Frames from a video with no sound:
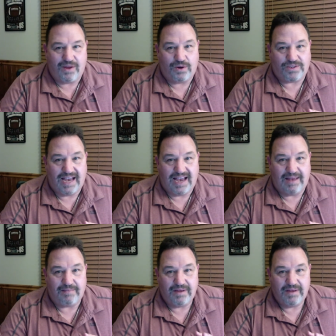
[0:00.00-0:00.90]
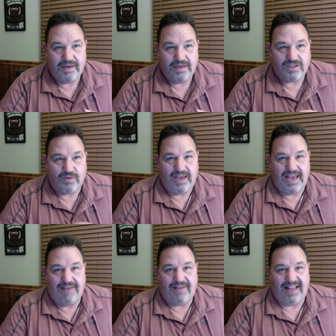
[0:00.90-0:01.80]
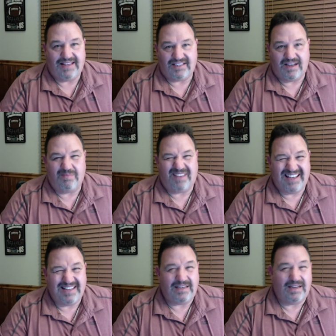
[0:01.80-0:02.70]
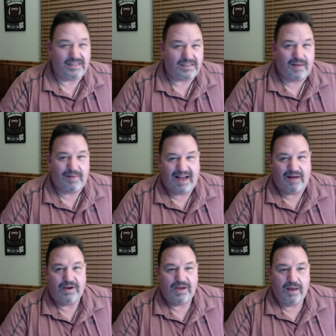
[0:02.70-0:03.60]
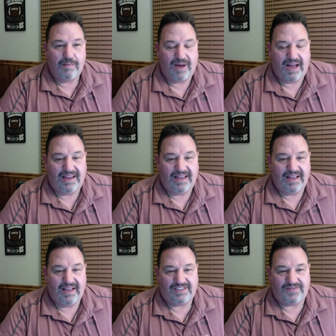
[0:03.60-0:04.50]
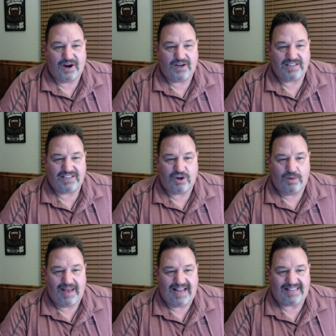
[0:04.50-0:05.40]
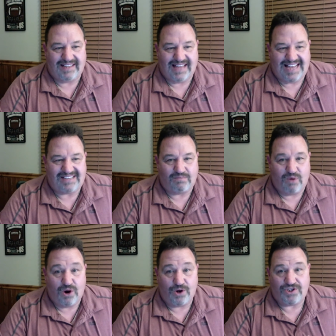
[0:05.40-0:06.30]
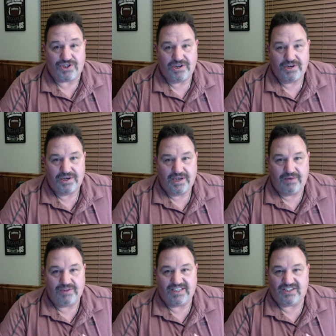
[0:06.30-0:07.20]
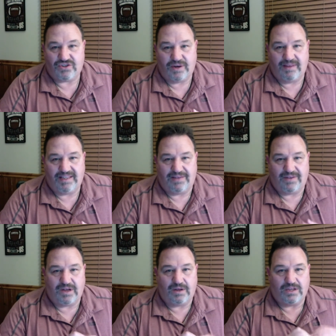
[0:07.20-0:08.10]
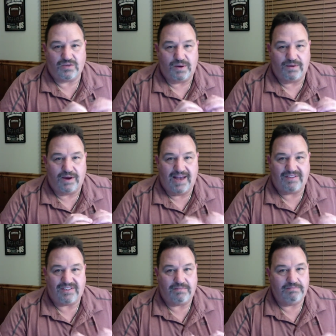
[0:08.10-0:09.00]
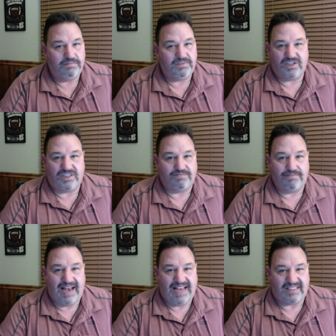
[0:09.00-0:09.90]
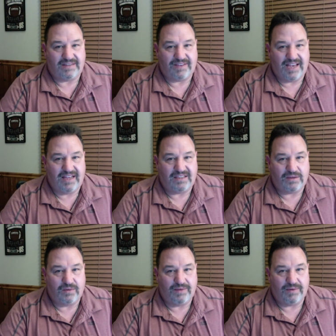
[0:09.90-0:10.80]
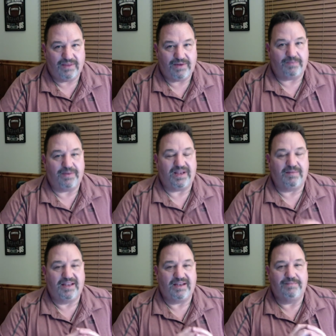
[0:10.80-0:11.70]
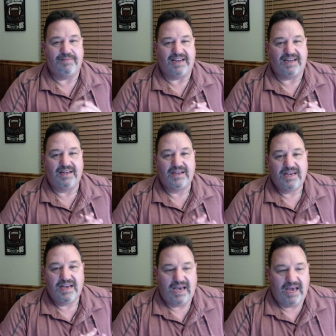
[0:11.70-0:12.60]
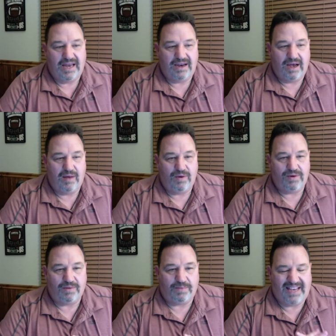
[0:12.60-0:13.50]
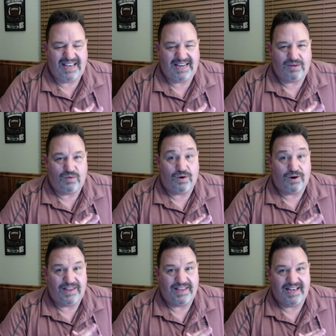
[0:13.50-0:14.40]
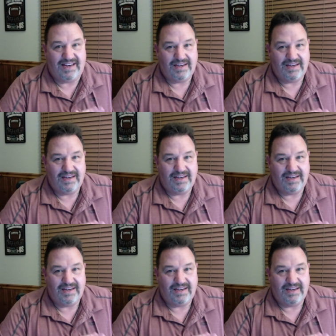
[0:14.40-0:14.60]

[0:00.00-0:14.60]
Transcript: the whole time. Okay, I've had some kids in and some out, but as far as let's go back to last March, it was extremely difficult because we were having some just massive gains in the weight room. They were becoming committed. And uh, we were beginning to worry that